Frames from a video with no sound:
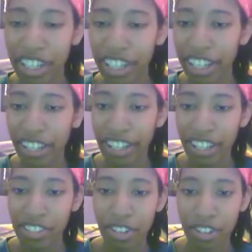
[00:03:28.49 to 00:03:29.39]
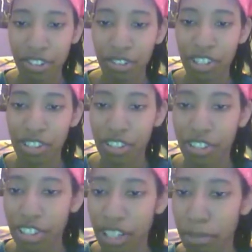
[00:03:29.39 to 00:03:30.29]
And then I saw Strange
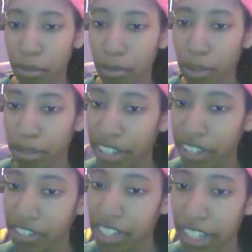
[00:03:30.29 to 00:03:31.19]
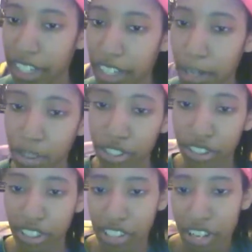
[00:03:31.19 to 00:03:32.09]
Circus and that blew me away, and I've seen that a
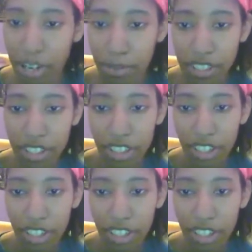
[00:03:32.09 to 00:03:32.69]
bajillion times.